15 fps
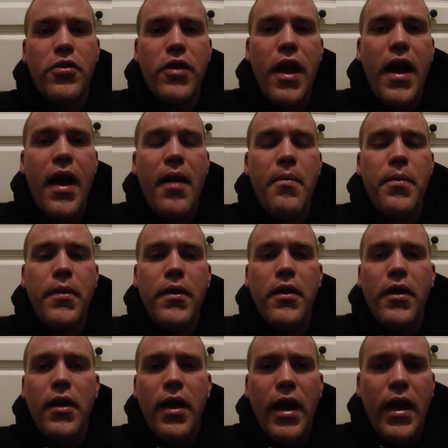crap,
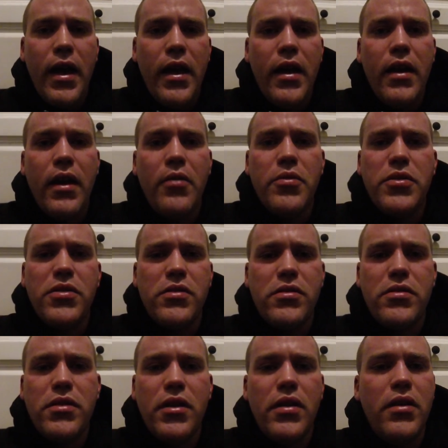and I was
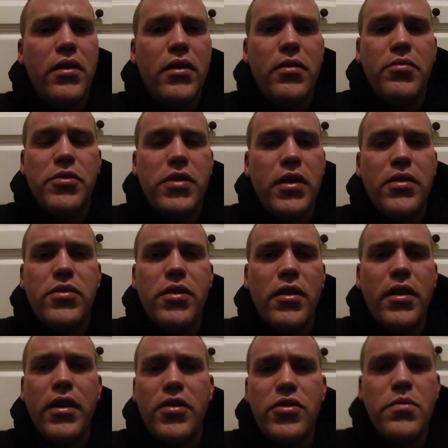just it was like
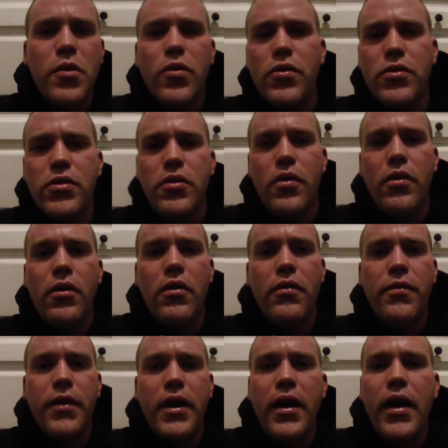starting to get a smoker's
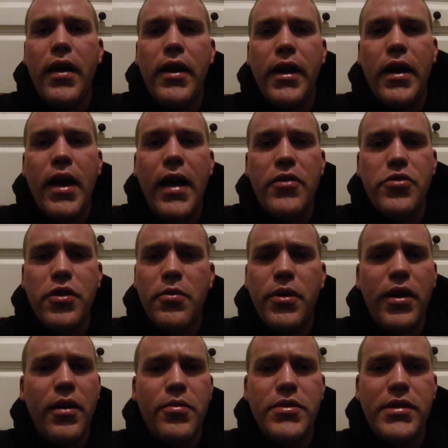cough, and I like had trouble
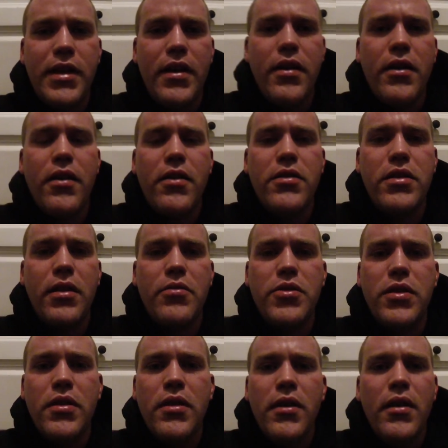getting upstairs, and I
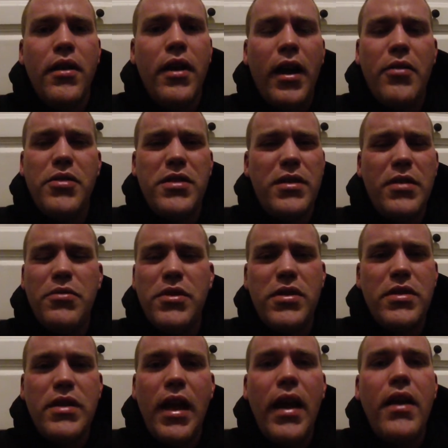was just, it was
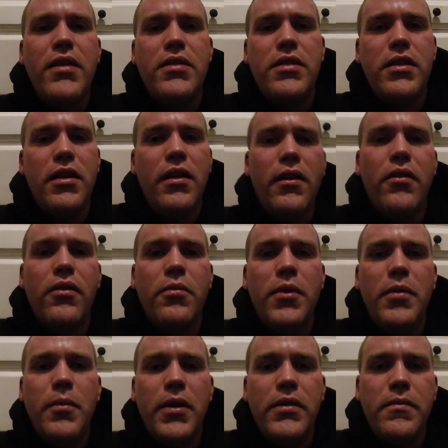just nasty. You know what I
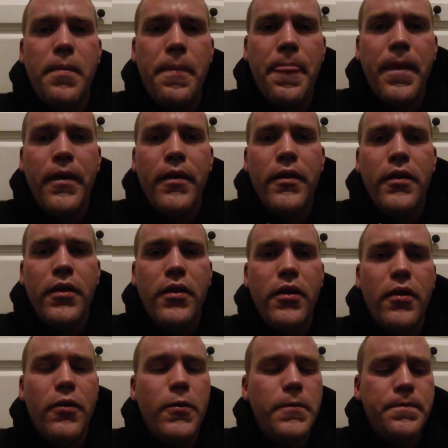mean? My, you
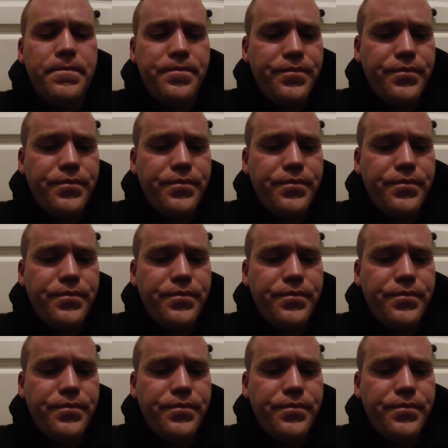know,